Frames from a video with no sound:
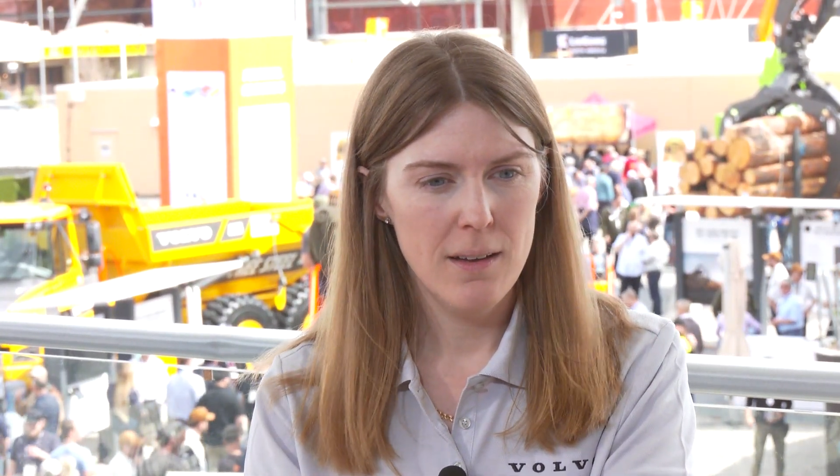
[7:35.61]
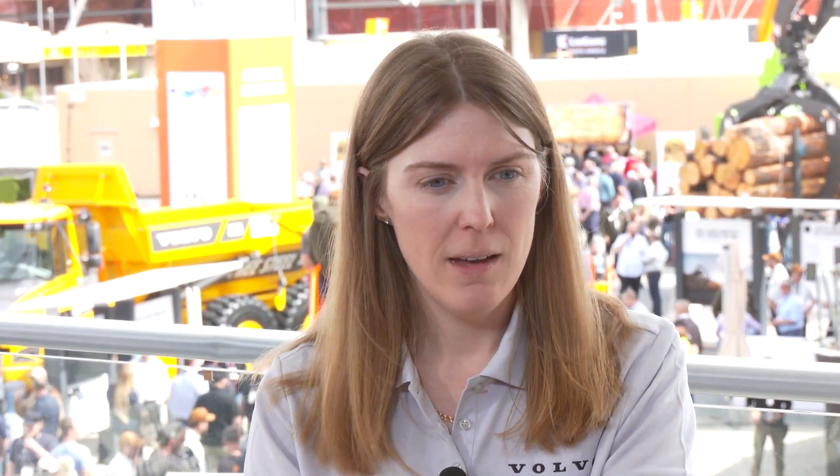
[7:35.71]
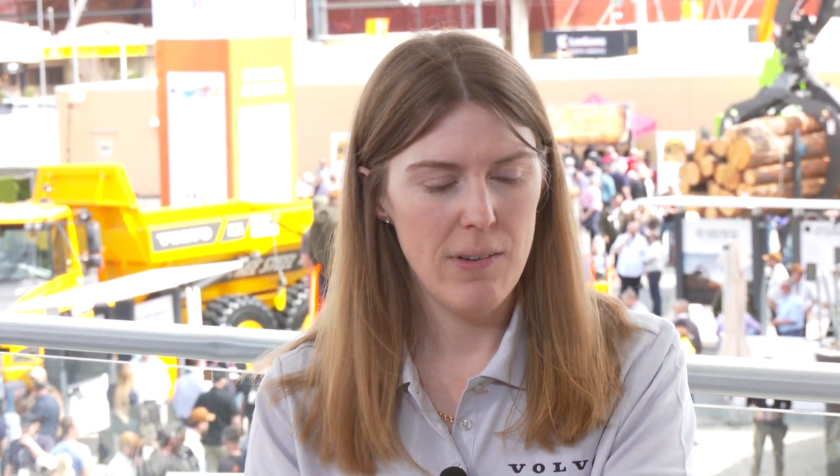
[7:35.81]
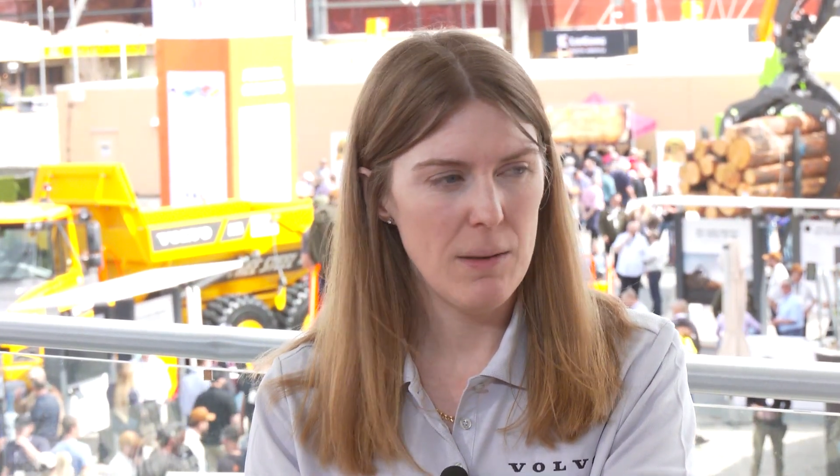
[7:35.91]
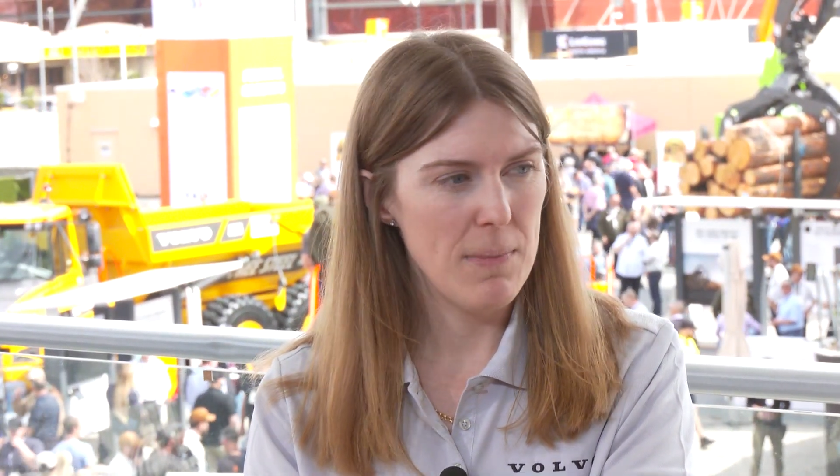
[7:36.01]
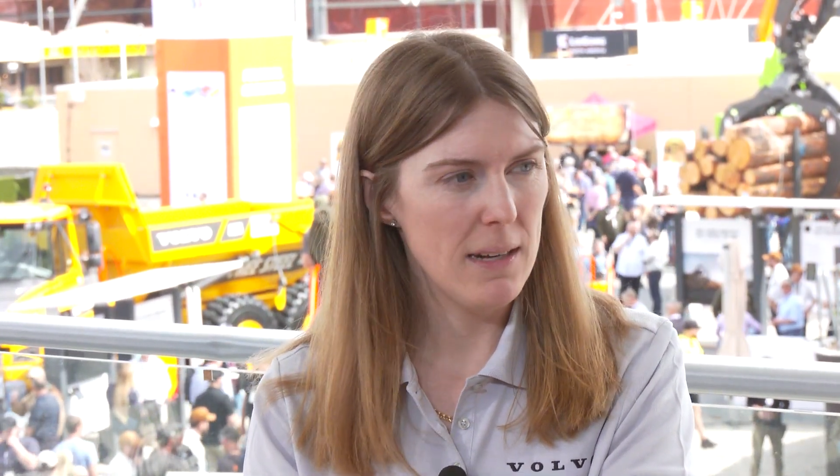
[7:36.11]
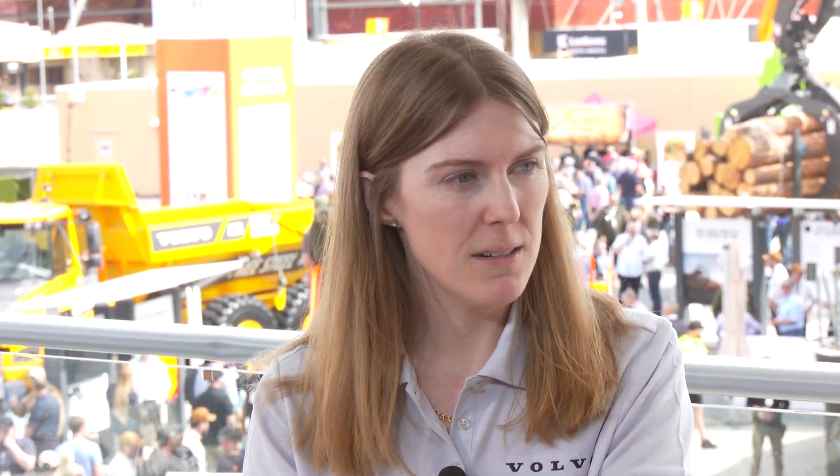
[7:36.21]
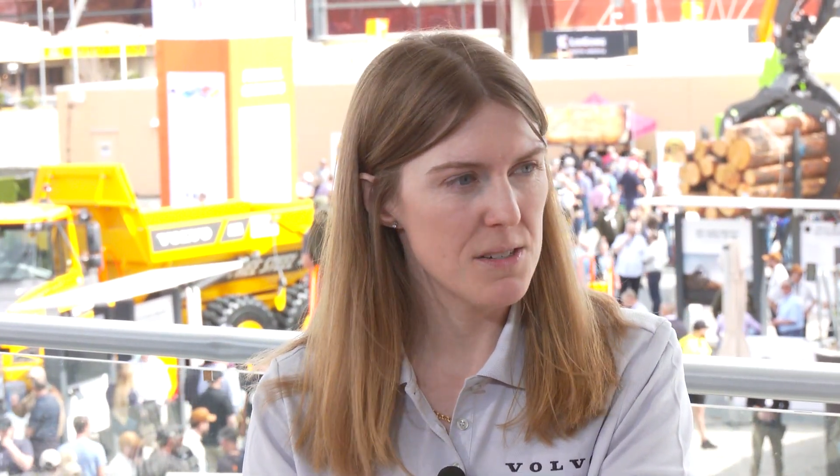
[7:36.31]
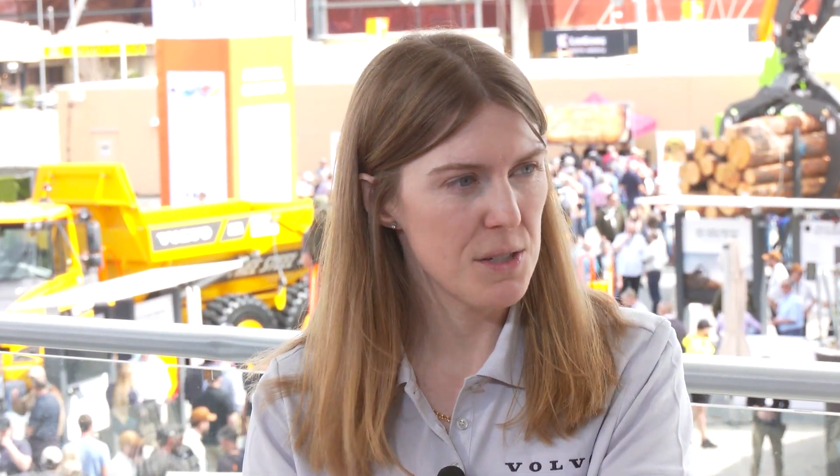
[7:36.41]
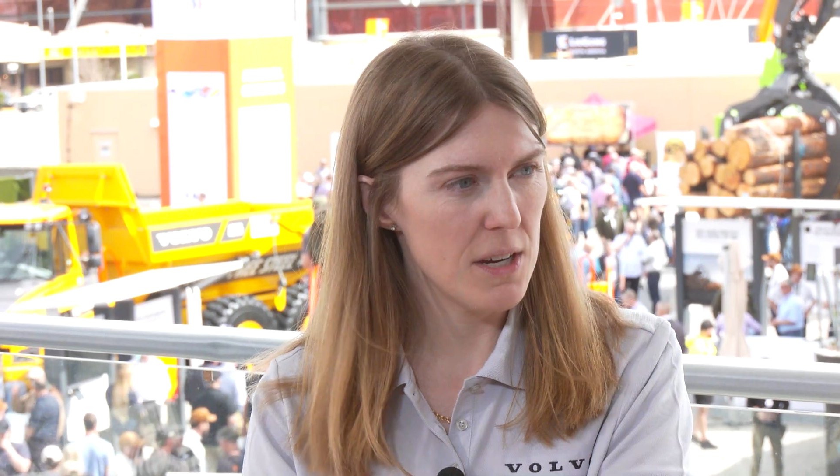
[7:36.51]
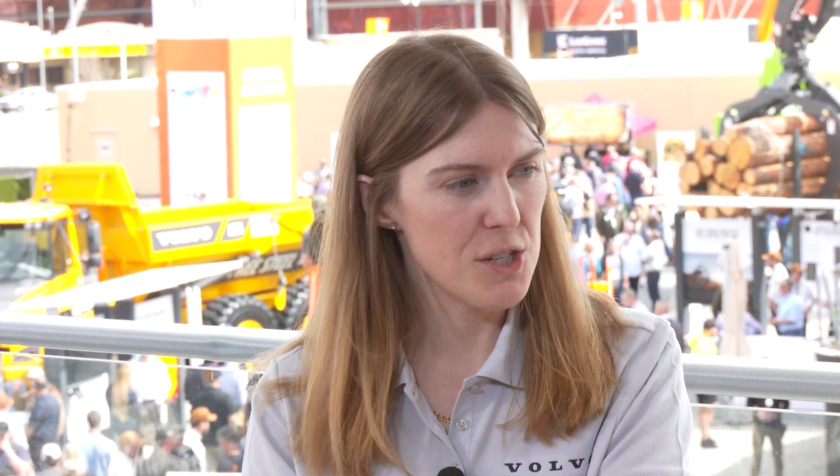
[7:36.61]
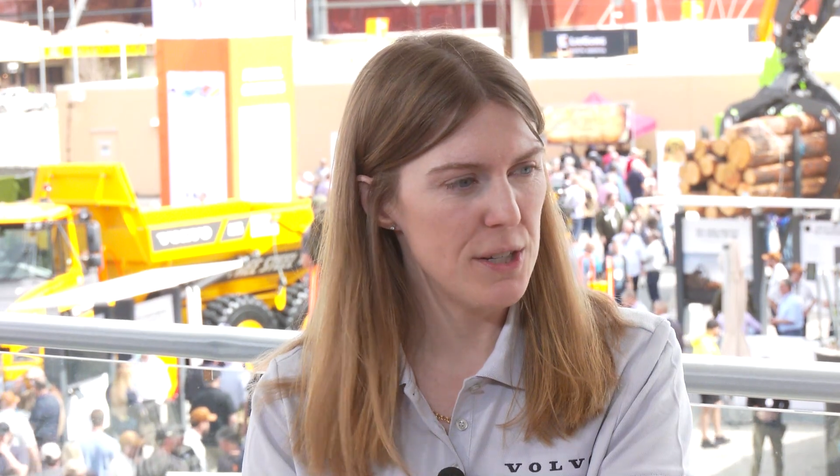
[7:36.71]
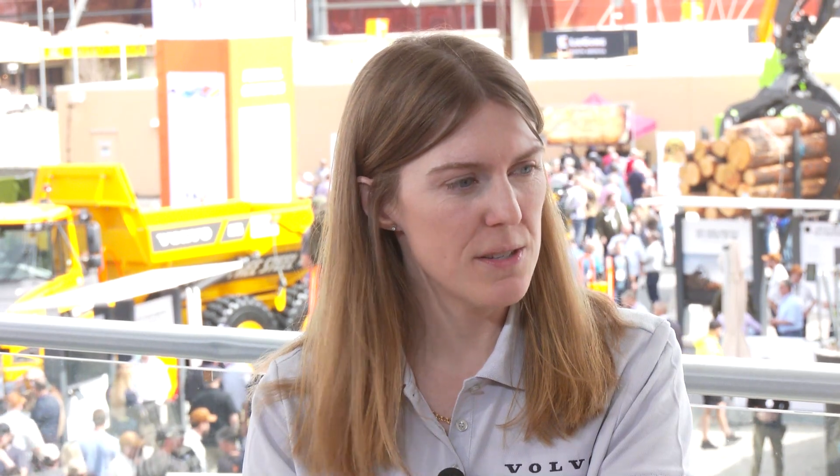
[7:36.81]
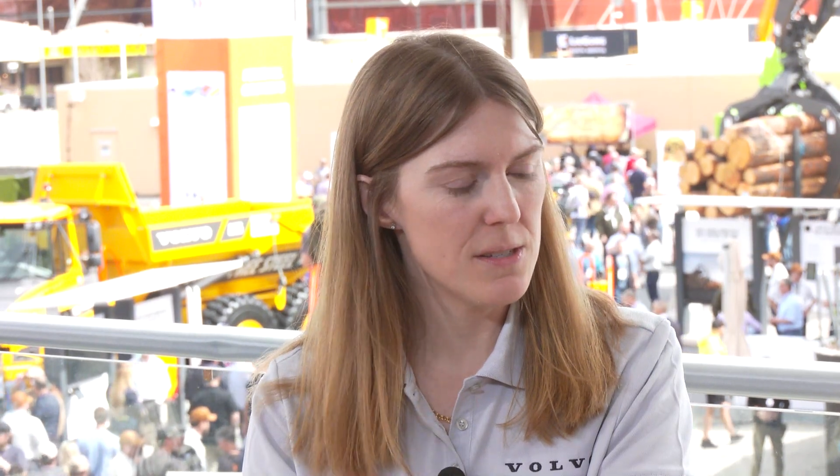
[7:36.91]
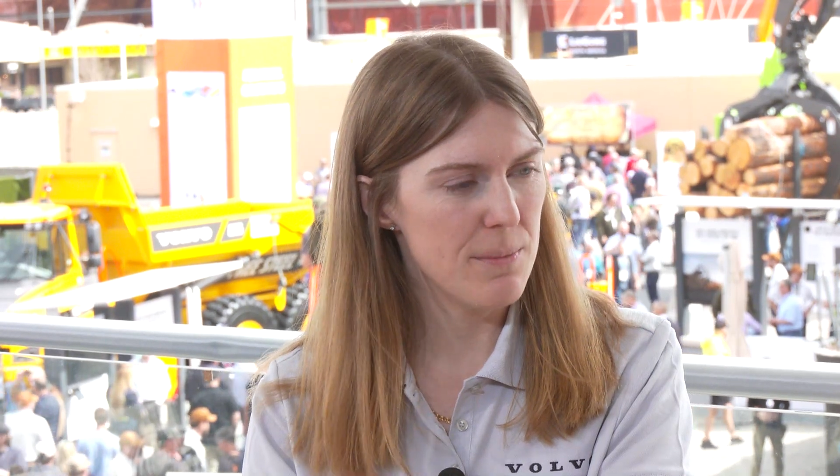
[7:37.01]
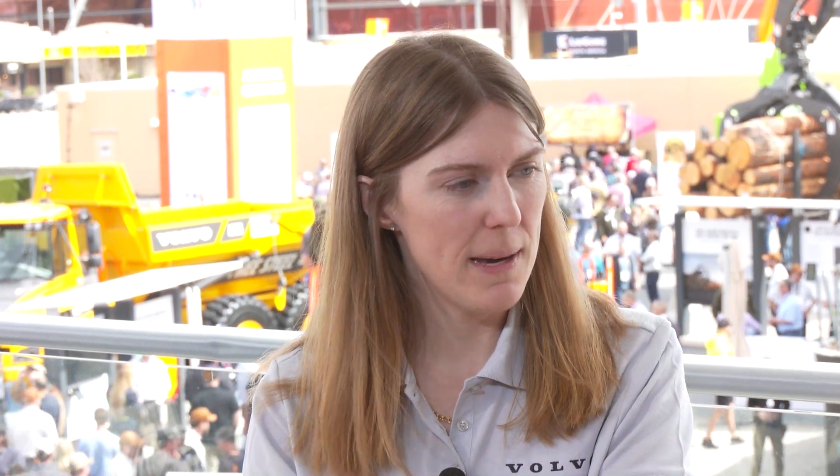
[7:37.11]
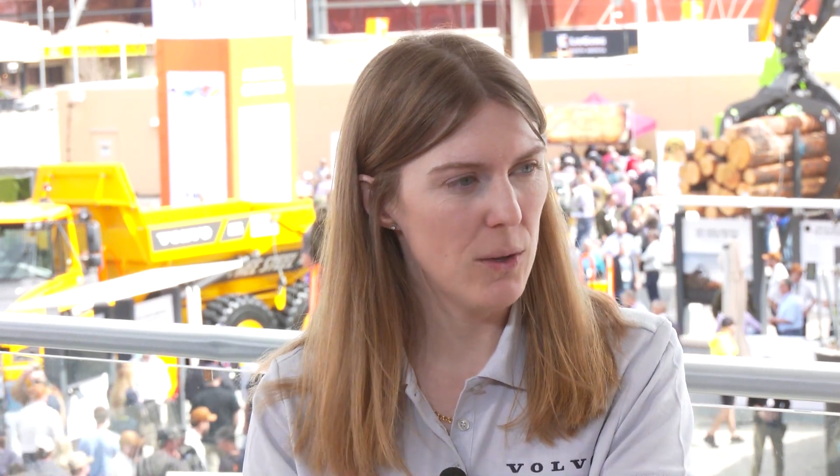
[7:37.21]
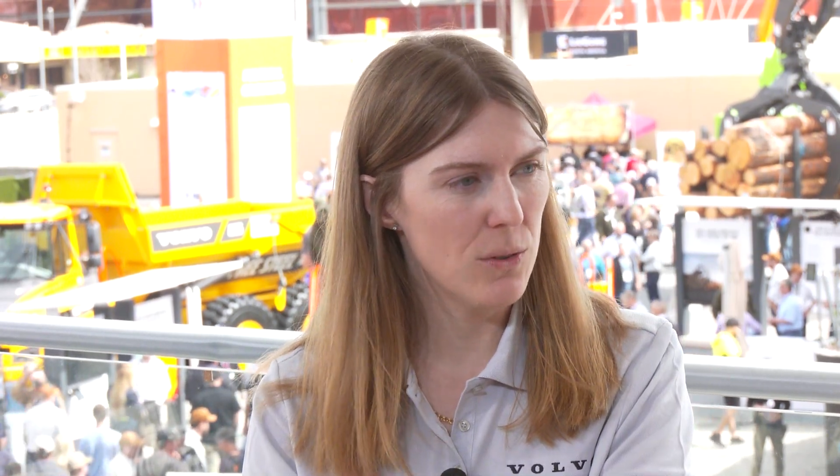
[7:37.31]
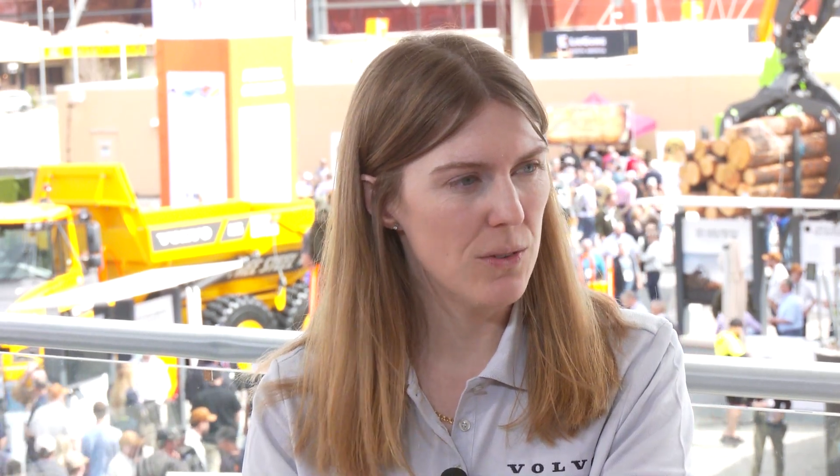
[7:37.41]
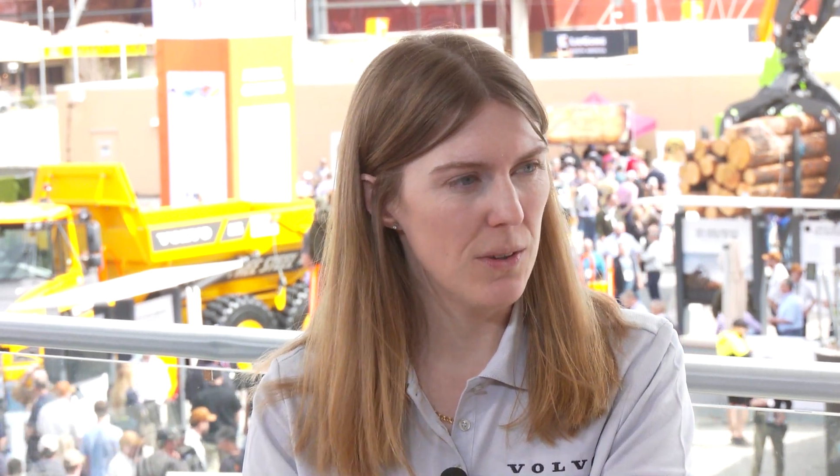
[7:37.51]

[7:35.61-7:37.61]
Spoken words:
I've had many discussions about